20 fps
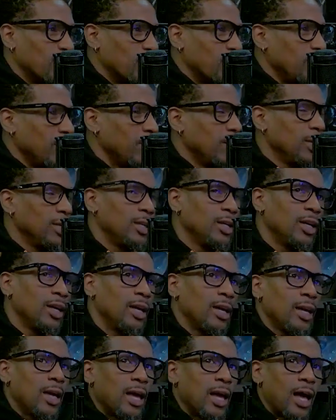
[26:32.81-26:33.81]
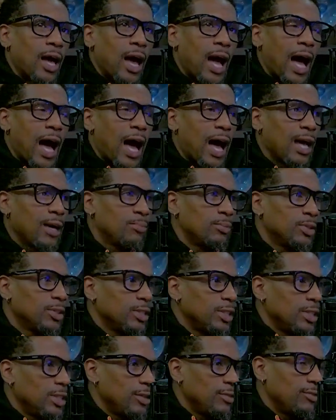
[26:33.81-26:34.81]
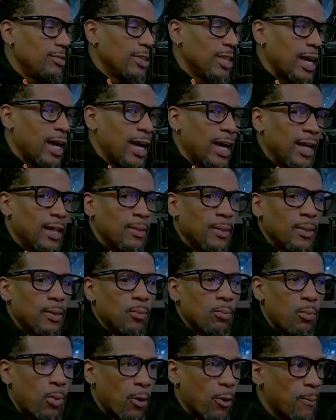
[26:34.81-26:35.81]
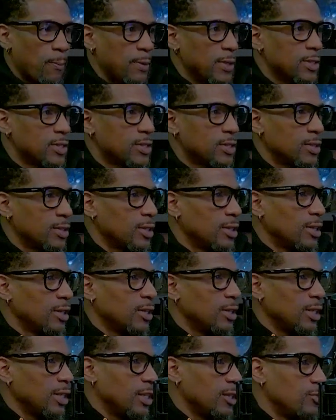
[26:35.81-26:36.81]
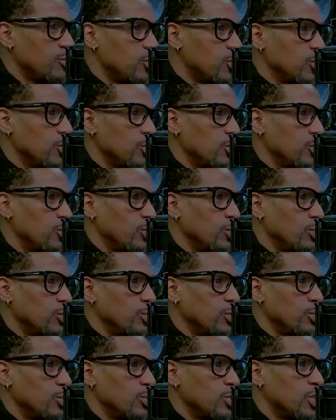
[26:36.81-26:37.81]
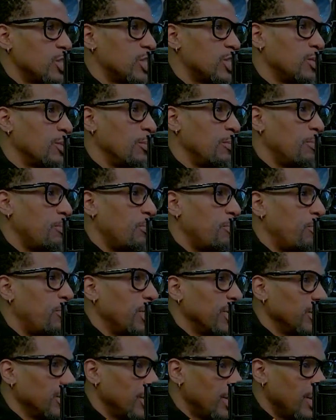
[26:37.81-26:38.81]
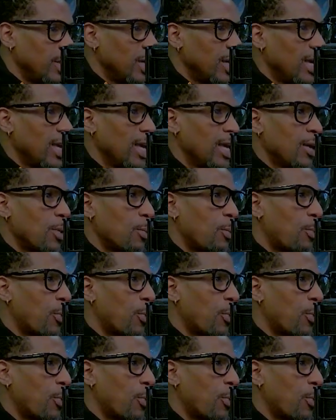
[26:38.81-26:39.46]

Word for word: for me, I believe that purpose gives you stability. Mm -hmm.